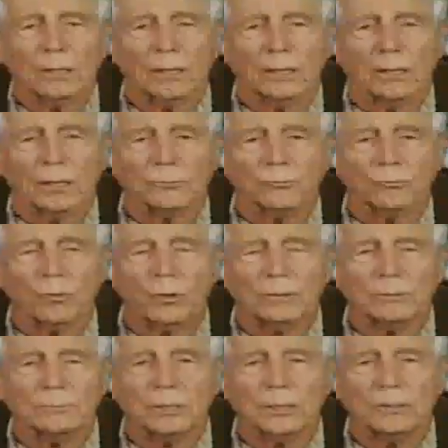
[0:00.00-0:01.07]
And
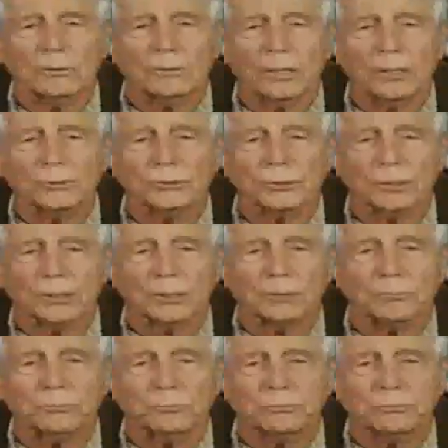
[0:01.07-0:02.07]
one incident in